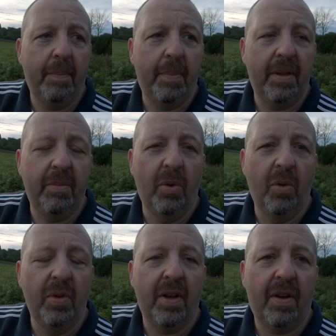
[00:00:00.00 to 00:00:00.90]
But the
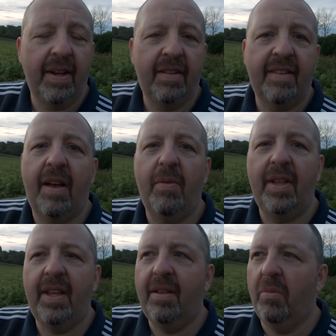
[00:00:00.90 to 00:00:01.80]
more that I sat with
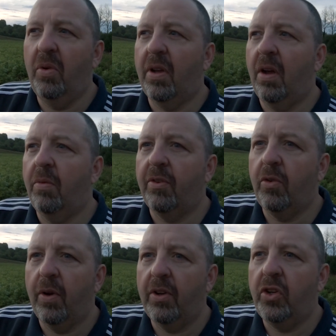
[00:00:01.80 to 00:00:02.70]
it, the more that I wasn't
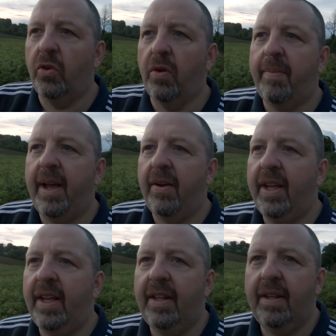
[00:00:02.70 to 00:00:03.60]
quite sure about
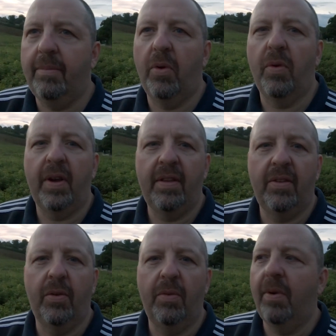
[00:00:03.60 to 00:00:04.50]
it, and the more I
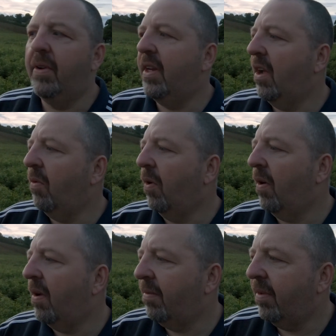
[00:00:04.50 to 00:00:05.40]
thought, well, you know what?